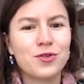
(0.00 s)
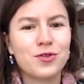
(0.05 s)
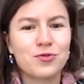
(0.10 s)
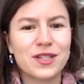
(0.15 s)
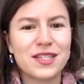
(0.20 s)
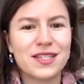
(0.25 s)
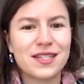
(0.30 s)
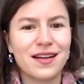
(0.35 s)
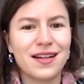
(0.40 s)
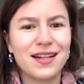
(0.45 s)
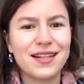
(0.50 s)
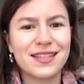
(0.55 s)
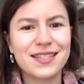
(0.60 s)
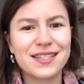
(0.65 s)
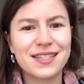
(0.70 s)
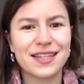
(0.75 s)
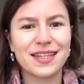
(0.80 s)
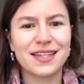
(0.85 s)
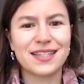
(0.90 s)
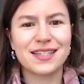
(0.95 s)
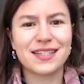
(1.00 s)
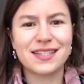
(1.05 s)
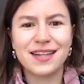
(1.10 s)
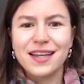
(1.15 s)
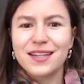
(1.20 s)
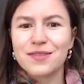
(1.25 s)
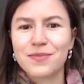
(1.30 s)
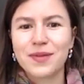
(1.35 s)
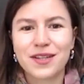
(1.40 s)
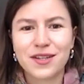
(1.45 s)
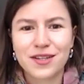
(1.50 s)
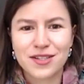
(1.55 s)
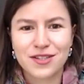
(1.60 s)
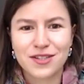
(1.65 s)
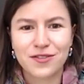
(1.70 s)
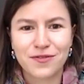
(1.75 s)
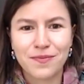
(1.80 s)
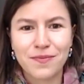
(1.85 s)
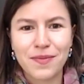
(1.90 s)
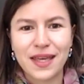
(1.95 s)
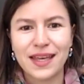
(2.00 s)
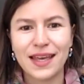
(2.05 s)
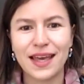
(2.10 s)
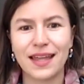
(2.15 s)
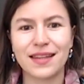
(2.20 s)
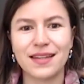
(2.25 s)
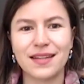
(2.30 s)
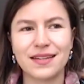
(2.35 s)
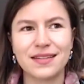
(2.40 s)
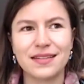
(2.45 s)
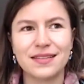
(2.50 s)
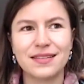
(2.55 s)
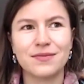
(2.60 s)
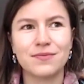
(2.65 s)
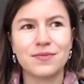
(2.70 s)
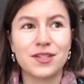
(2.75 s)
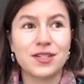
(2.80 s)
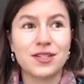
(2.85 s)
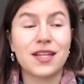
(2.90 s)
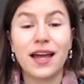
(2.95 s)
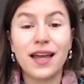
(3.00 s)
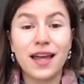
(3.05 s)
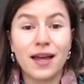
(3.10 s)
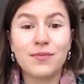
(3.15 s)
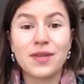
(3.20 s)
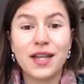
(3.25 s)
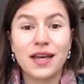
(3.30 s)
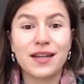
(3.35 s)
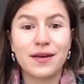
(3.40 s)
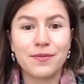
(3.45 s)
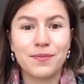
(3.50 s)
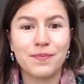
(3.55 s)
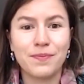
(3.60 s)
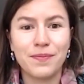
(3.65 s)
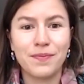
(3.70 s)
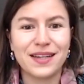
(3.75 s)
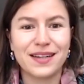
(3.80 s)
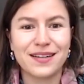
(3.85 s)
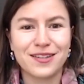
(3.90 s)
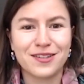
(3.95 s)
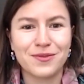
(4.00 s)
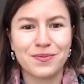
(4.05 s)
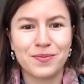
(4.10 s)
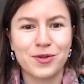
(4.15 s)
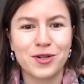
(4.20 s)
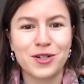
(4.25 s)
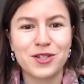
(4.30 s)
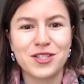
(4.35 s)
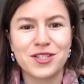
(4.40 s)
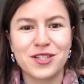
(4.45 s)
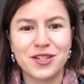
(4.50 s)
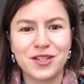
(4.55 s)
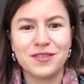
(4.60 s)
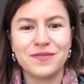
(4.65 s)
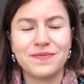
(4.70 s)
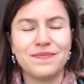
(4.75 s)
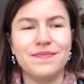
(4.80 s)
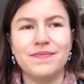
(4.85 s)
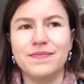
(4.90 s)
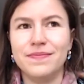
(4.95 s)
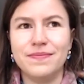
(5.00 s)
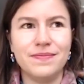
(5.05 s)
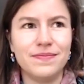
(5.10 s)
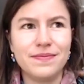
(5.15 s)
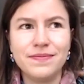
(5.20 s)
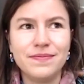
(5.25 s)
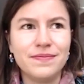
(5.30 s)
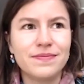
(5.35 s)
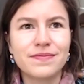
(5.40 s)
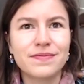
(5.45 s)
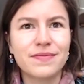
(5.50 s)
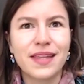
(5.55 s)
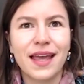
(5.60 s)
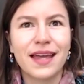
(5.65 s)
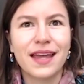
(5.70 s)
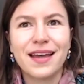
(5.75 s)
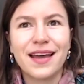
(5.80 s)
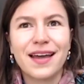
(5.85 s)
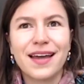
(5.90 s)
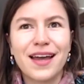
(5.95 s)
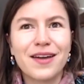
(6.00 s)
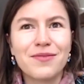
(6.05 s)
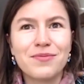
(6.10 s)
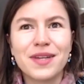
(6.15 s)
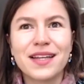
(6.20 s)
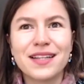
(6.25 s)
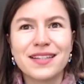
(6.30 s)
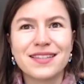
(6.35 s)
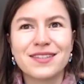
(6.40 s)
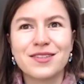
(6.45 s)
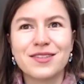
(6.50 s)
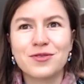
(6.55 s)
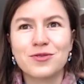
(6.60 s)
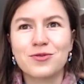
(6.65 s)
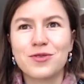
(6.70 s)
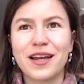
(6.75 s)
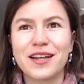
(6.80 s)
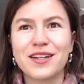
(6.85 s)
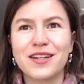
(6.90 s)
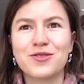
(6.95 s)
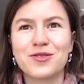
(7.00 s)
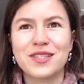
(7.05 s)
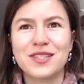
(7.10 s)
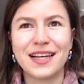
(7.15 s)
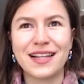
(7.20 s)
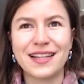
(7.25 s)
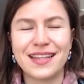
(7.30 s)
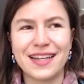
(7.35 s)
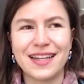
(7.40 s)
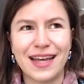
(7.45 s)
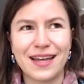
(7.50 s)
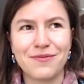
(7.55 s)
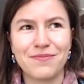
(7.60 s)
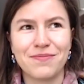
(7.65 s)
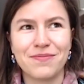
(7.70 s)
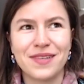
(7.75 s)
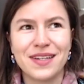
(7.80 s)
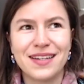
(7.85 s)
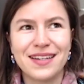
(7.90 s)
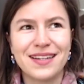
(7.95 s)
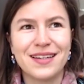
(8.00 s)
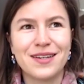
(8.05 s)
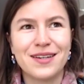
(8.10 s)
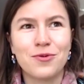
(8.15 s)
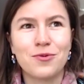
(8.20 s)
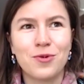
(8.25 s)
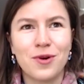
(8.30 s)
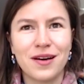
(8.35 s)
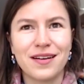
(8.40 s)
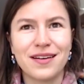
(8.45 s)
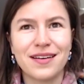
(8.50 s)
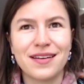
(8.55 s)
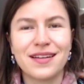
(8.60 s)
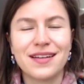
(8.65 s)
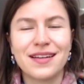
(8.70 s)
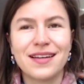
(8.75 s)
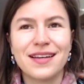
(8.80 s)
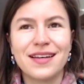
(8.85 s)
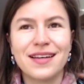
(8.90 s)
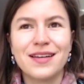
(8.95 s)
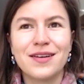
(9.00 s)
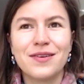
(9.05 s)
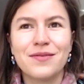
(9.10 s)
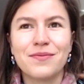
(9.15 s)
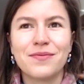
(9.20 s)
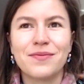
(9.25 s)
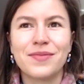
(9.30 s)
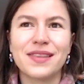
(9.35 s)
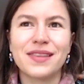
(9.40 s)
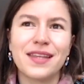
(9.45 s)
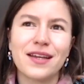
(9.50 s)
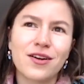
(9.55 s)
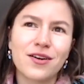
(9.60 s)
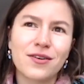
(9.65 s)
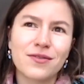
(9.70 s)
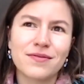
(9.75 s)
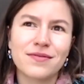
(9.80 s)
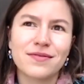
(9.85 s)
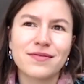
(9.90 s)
results, it's not because of me, and because I am not a medical person and I'm not trying to tell that I'm one, but they're